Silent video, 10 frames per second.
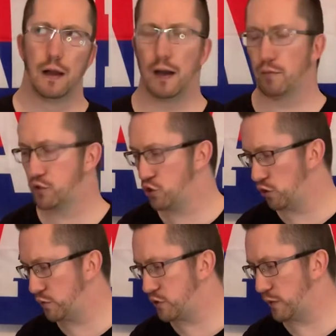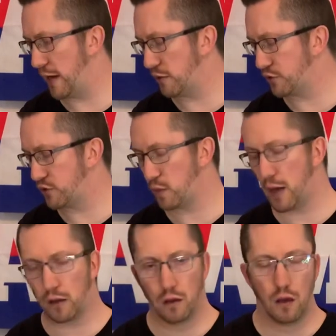I'm sure there was something else as
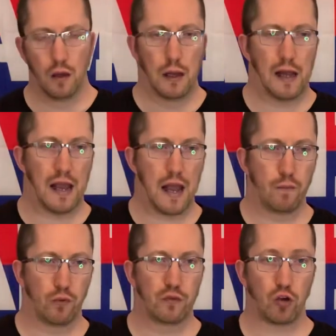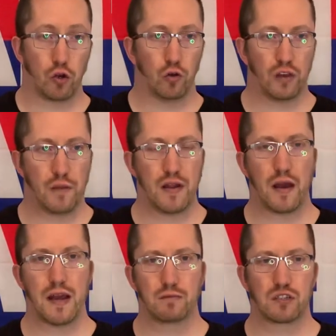well. But we've got all them. Now
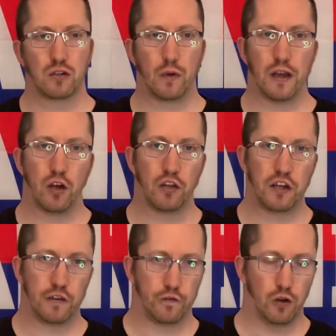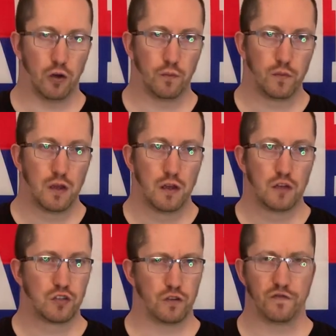I am still waiting on the diff nut
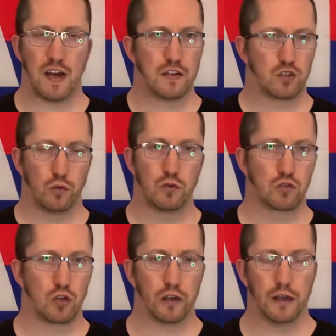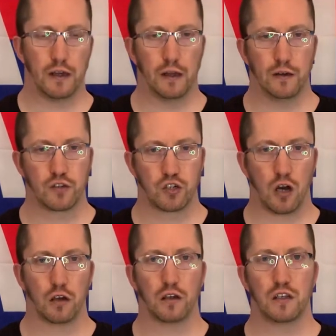to find someone who's got it in
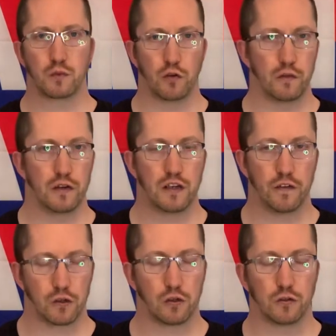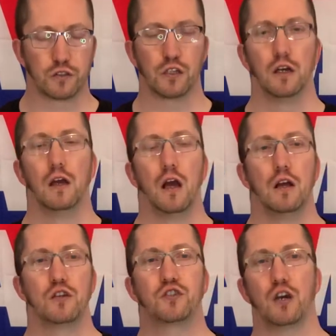stock, and it's proving difficult.
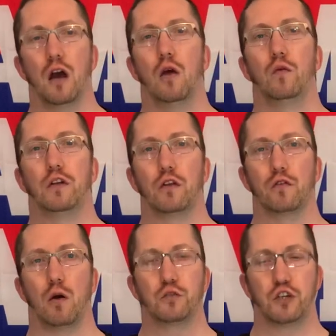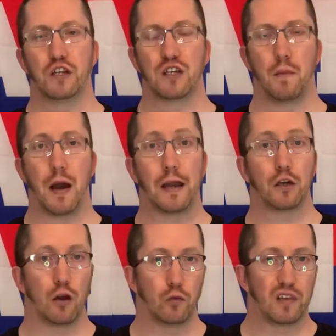So the other option is I might
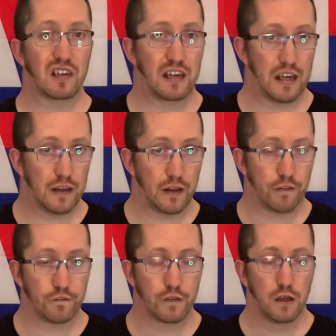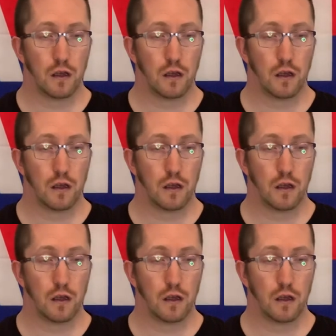go with the gear diff